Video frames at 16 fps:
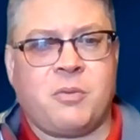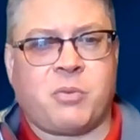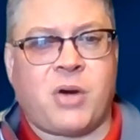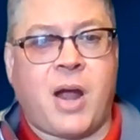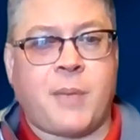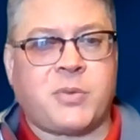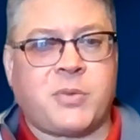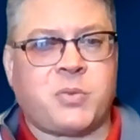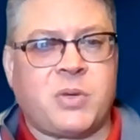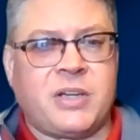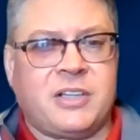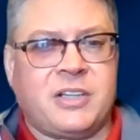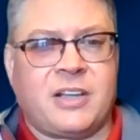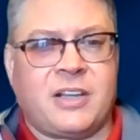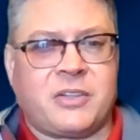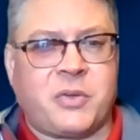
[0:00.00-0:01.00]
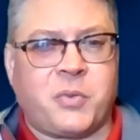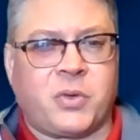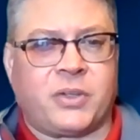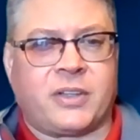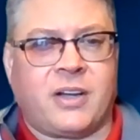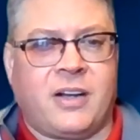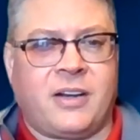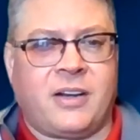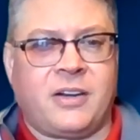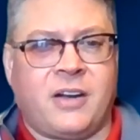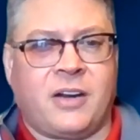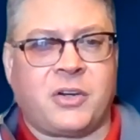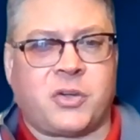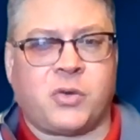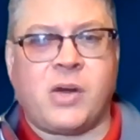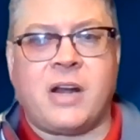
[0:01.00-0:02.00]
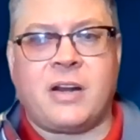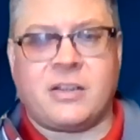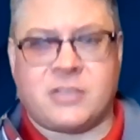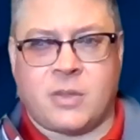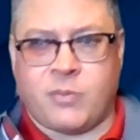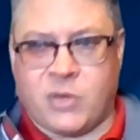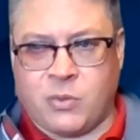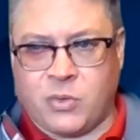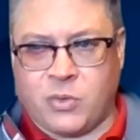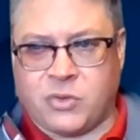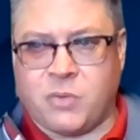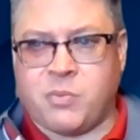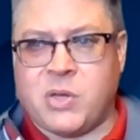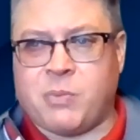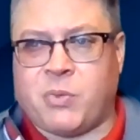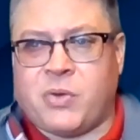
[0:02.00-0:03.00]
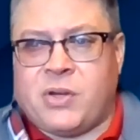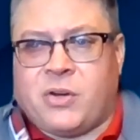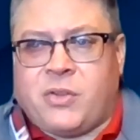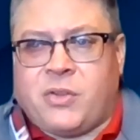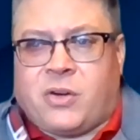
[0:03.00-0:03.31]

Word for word: perhaps we need to get to work on on creating something with the people here